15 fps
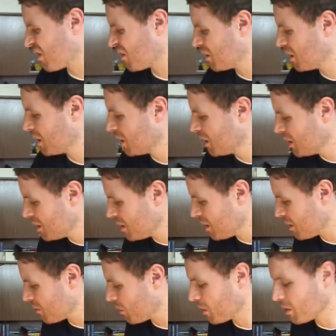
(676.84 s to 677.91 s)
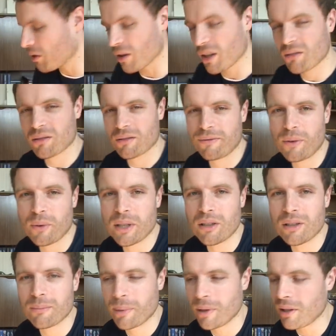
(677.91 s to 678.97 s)
and I thought, yeah, why not? That was at
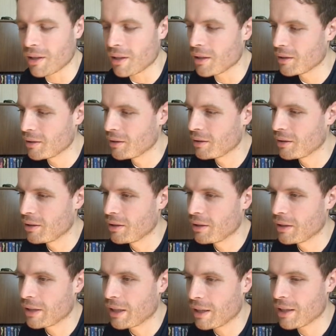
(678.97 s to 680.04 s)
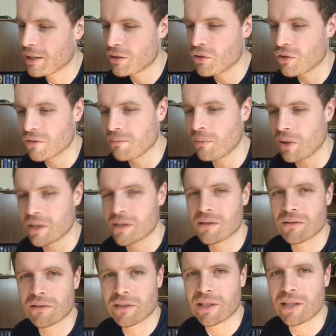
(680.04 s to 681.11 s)
49p, and it's sort of my
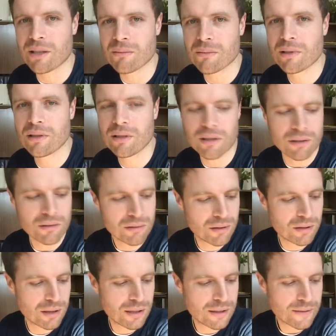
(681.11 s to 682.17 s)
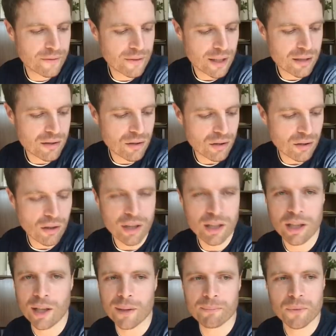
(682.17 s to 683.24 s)
sort of game, you know. It's not
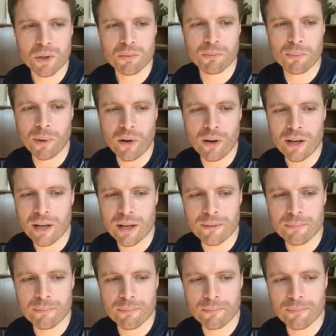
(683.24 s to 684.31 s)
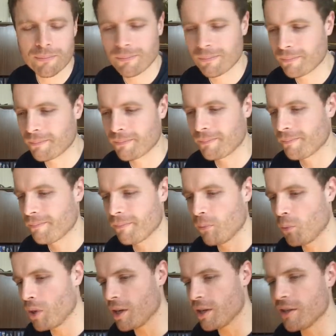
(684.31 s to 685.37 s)
like I'm just buying it
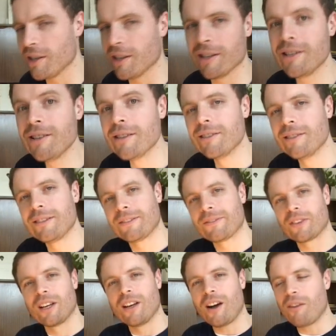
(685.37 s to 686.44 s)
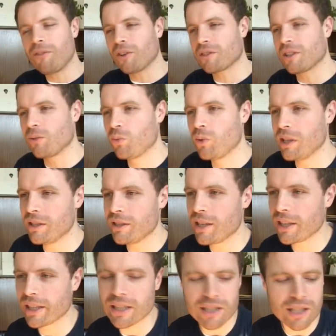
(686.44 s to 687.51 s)
willy-nilly. I've not said
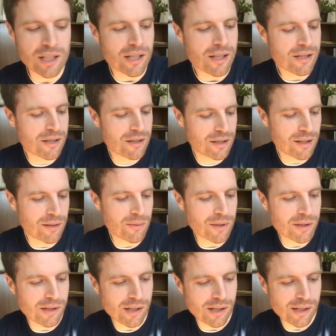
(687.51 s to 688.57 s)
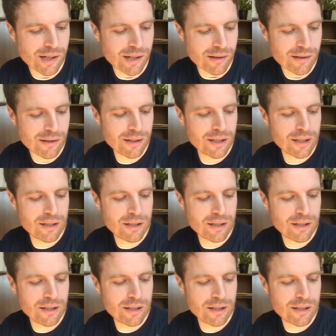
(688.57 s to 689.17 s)
willy-nilly in years. I don't know why I said it now.